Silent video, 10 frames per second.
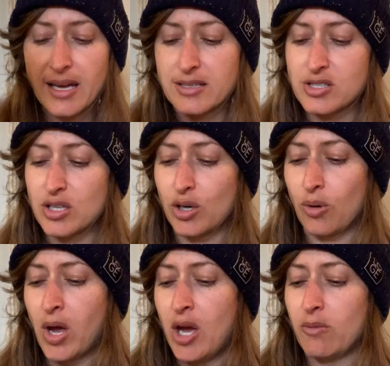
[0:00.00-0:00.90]
And
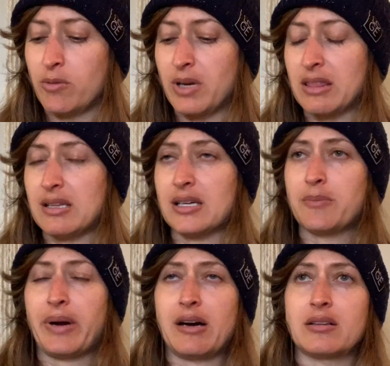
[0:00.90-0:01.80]
so when we think
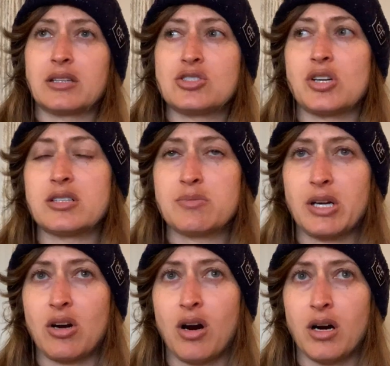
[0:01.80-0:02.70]
about the
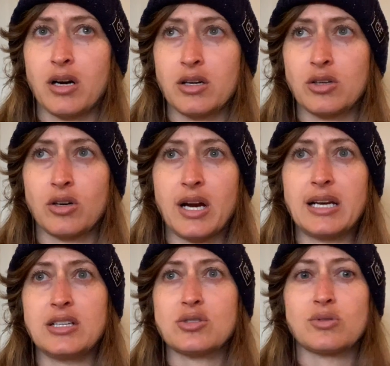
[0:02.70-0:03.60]
judgment card or
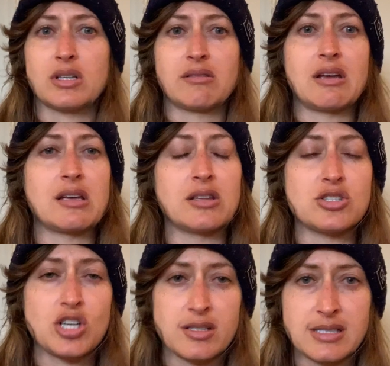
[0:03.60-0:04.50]
any sort of thing in the
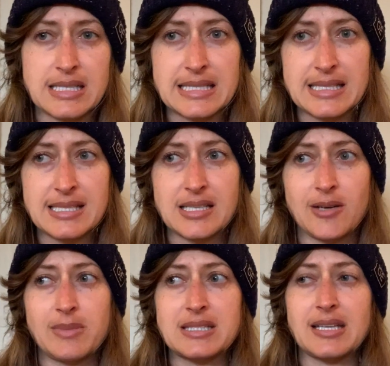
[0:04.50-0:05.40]
justice
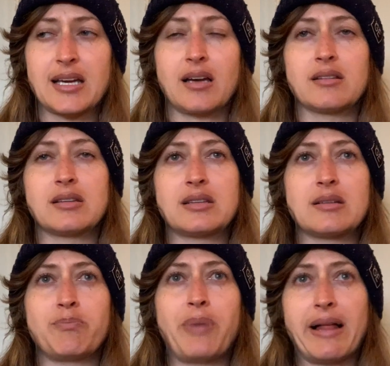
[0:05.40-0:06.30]
system, it's like the
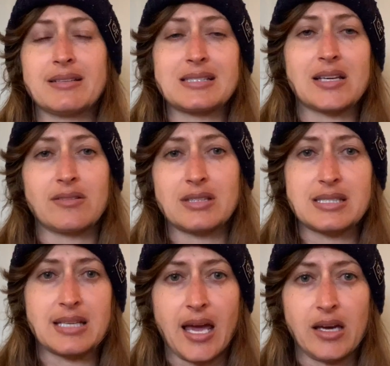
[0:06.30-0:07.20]
balancing of the
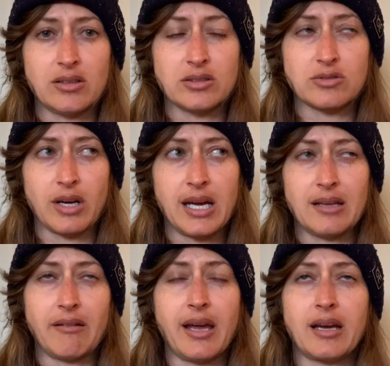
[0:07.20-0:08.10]
scales,
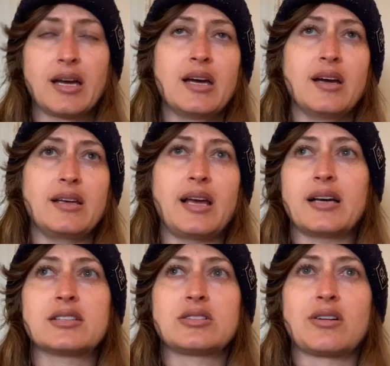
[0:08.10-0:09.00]
right? Like,
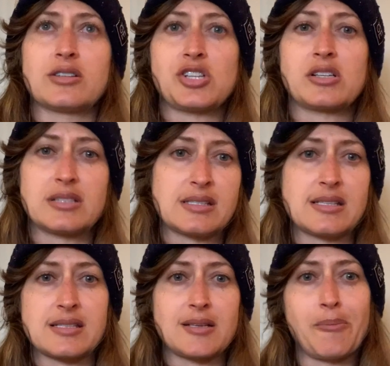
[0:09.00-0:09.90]
yes, our justice
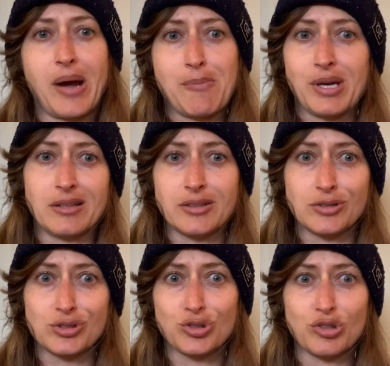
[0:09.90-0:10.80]
system might be a little
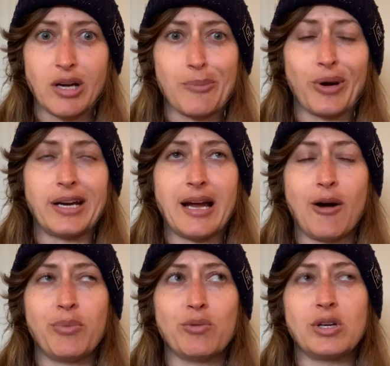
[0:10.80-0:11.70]
screwed up right now,
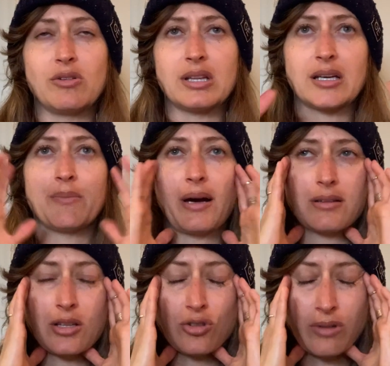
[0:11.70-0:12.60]
but when you think
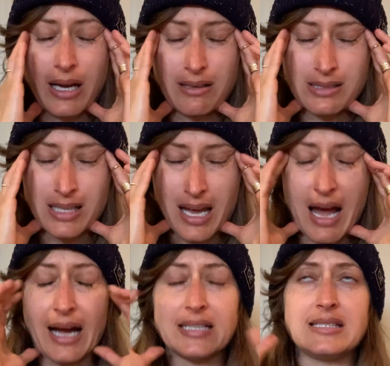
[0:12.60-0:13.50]
about the grand
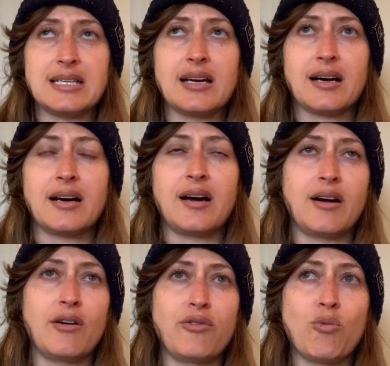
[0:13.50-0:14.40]
idea
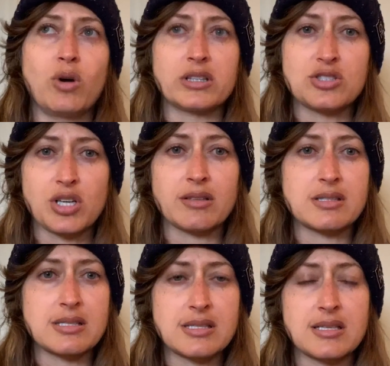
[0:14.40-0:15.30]
of what the
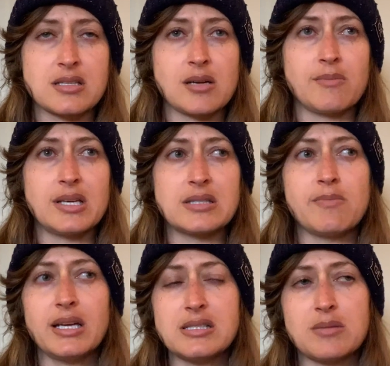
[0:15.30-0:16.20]
justice system is
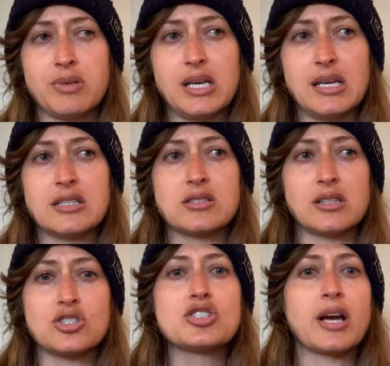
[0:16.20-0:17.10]
meant to be is,
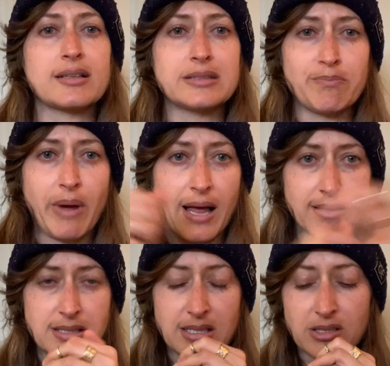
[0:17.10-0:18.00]
is checks and
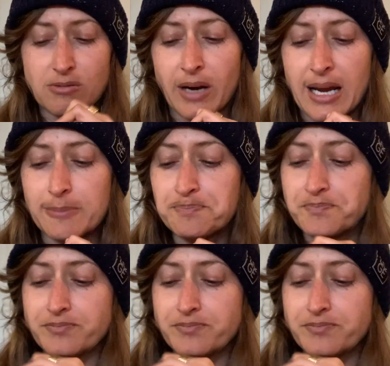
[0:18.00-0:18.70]
balances, right?